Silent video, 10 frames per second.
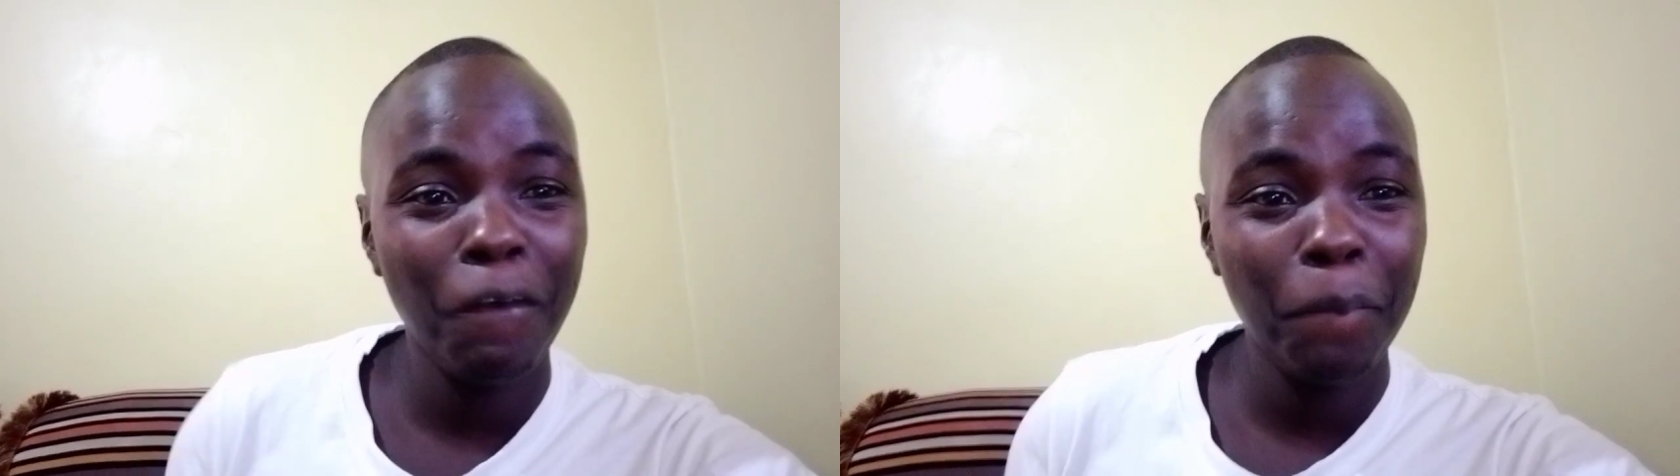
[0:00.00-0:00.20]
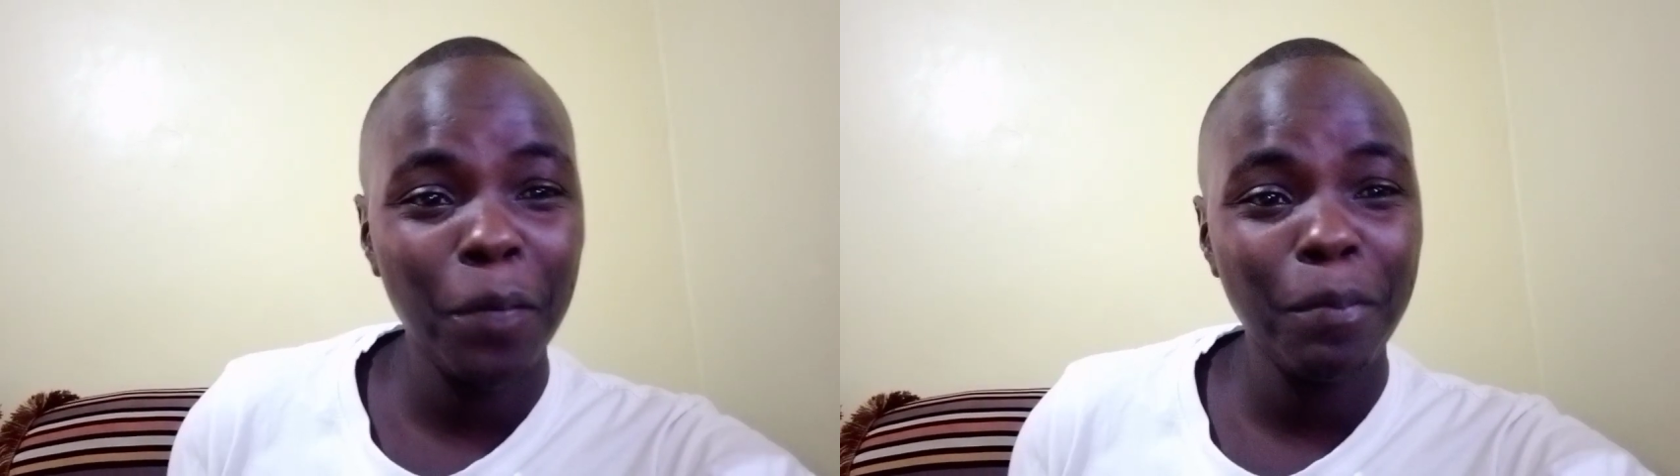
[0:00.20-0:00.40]

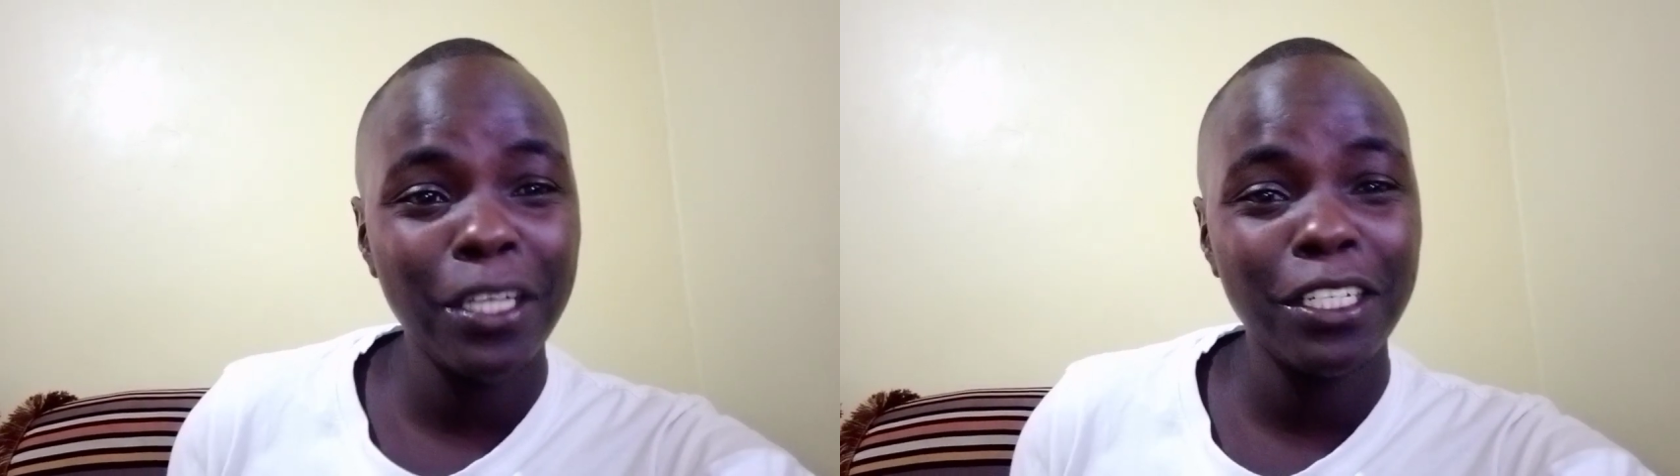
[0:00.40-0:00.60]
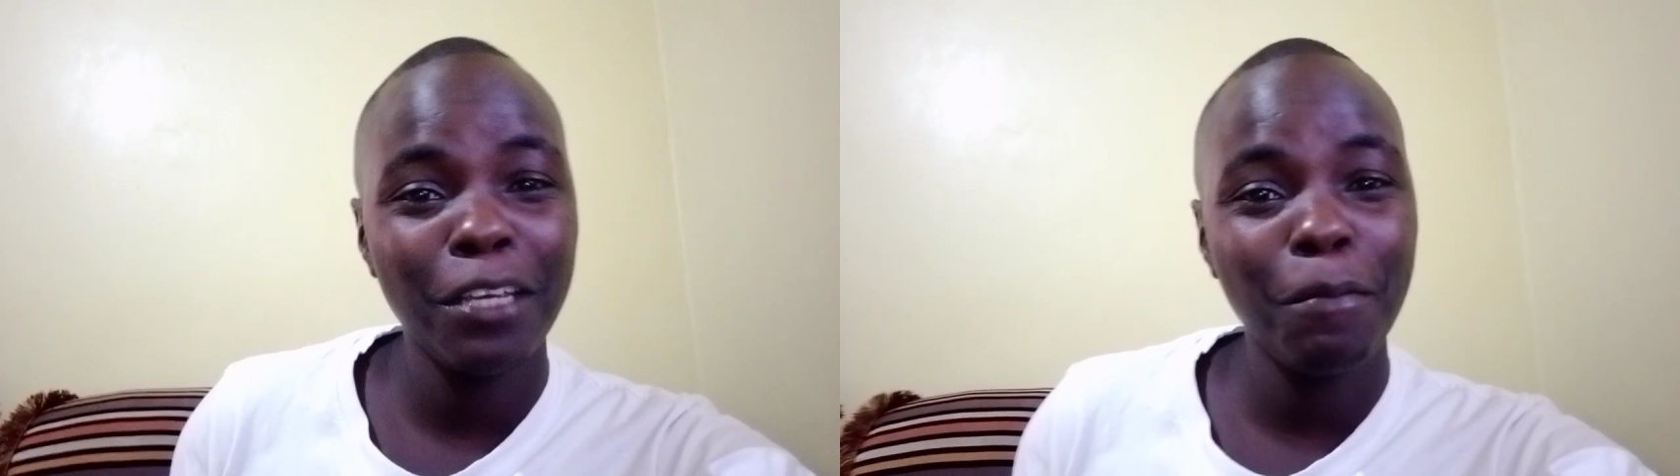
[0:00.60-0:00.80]

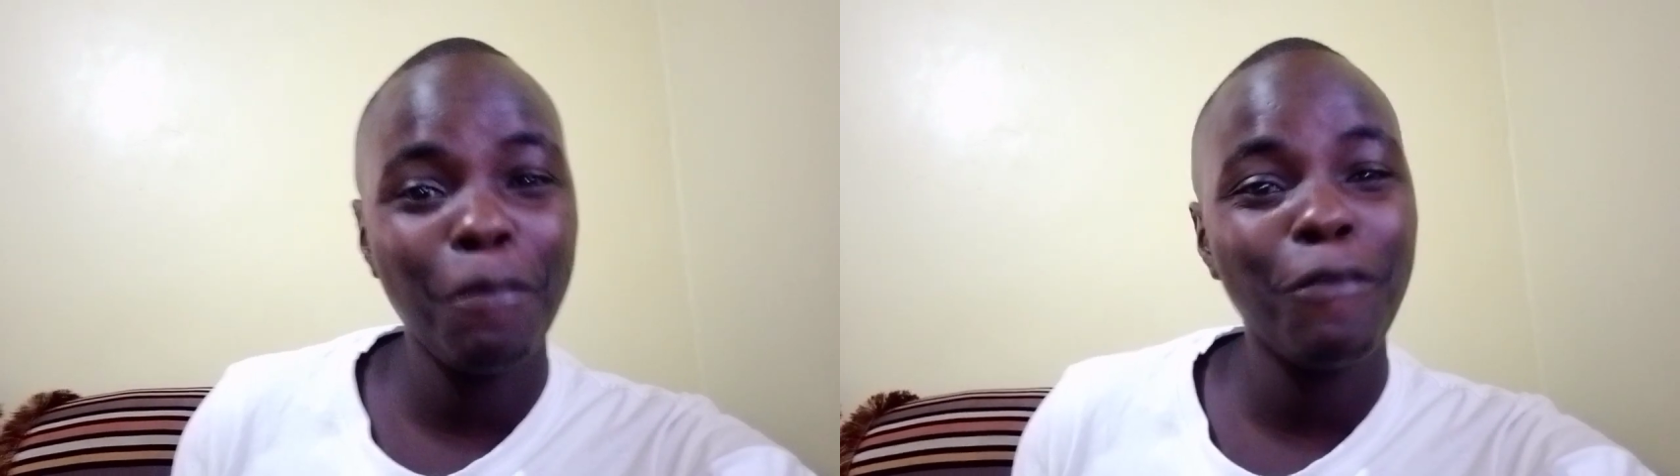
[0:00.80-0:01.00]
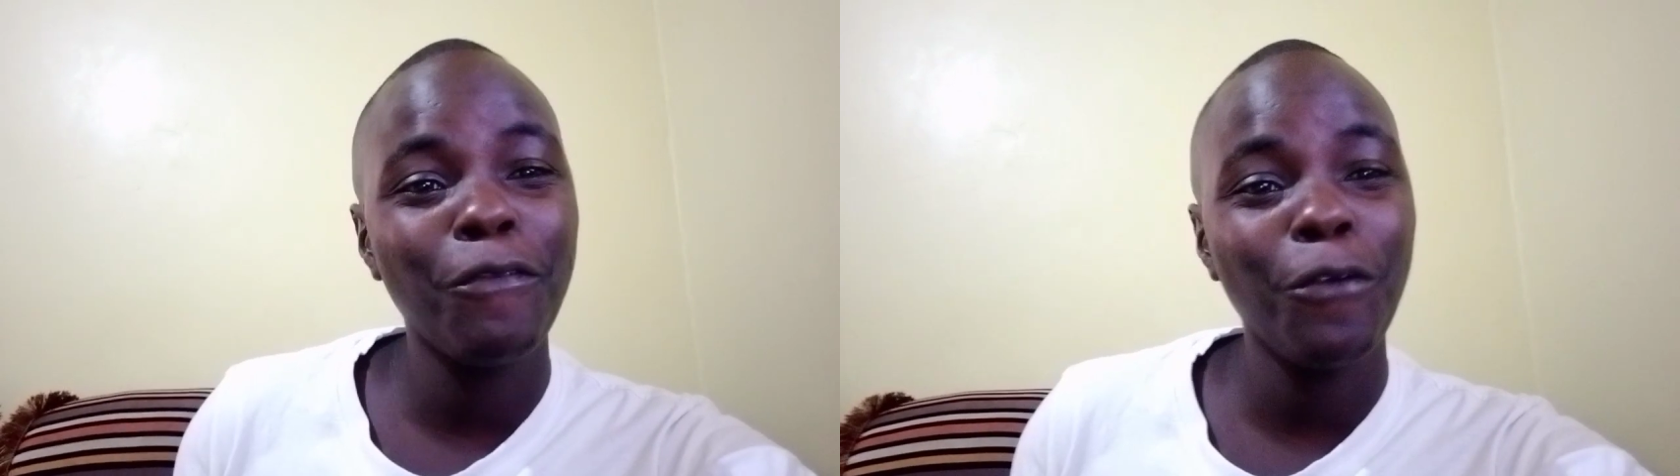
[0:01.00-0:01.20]
membership
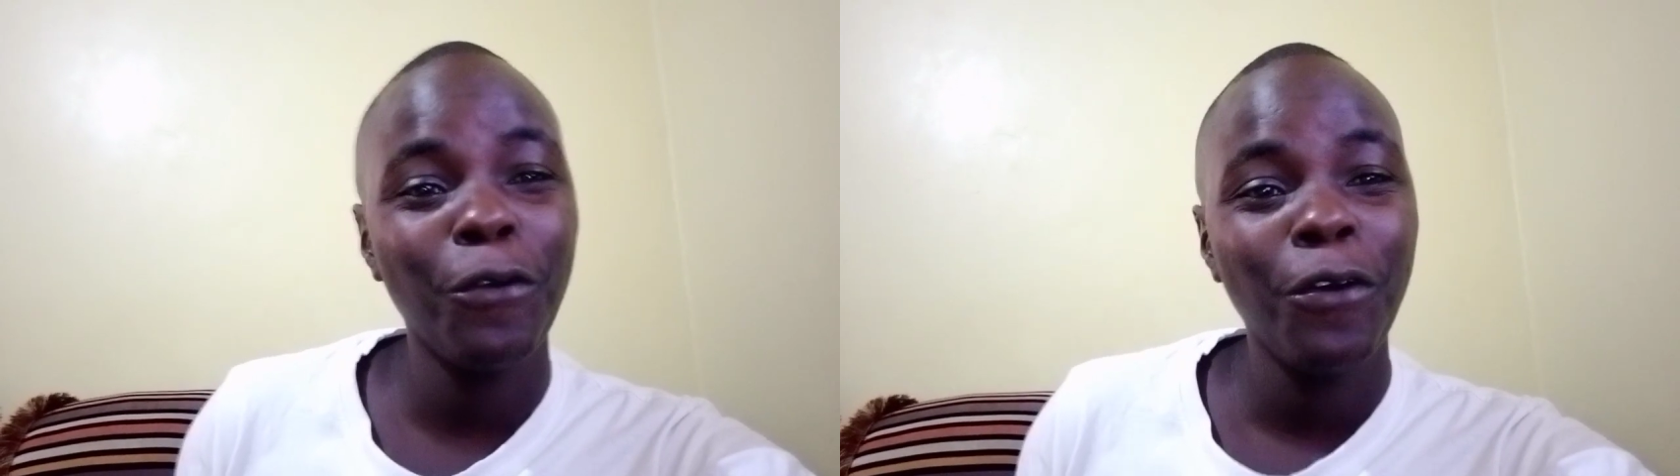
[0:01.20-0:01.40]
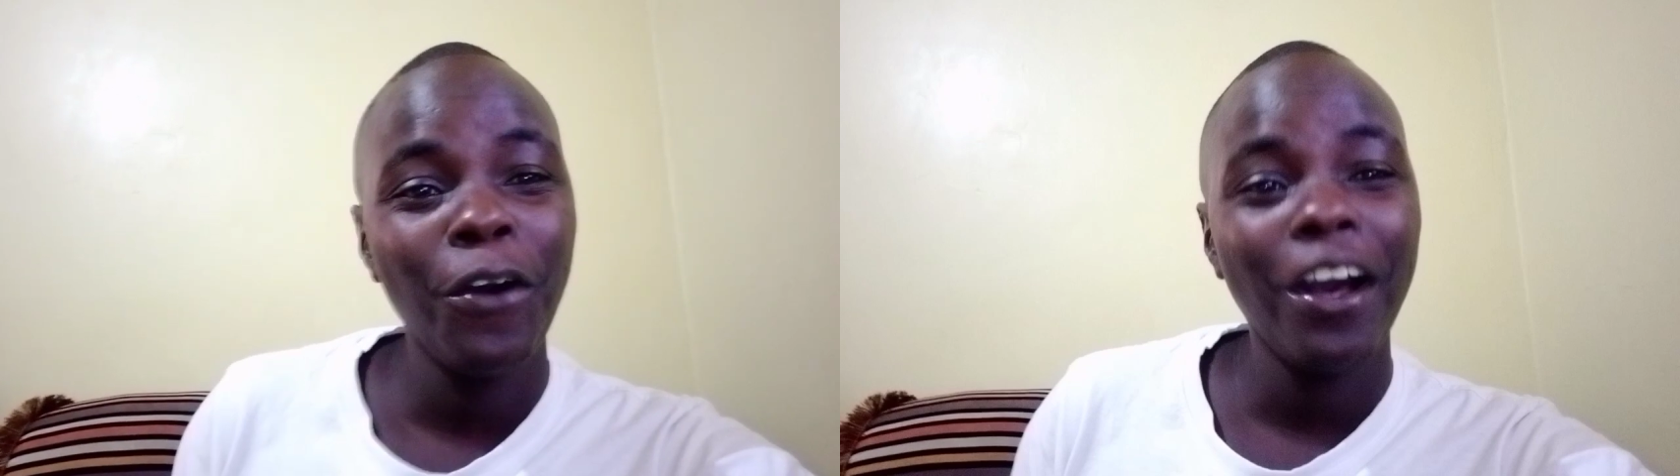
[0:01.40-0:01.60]
for
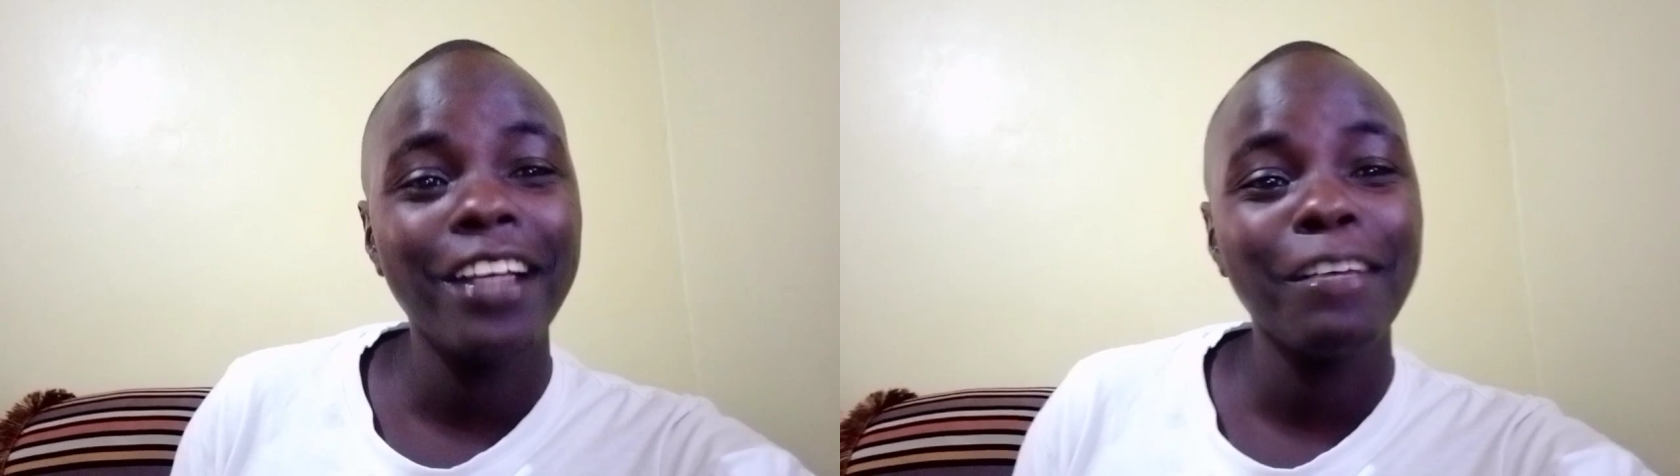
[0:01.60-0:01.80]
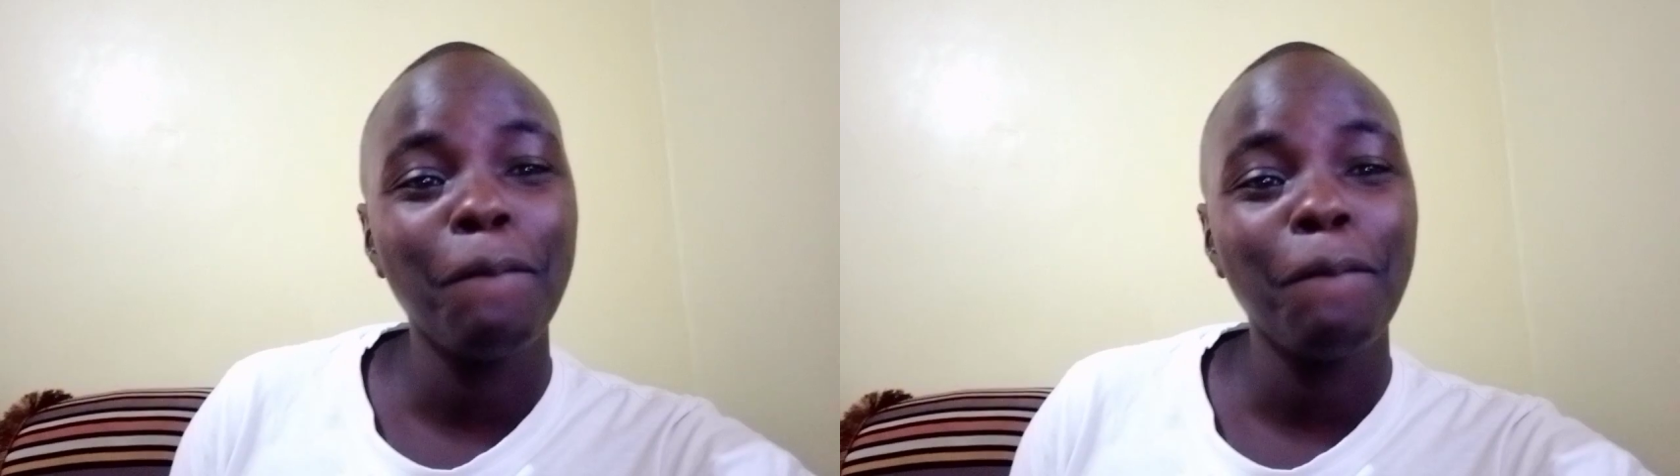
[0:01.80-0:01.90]
uh,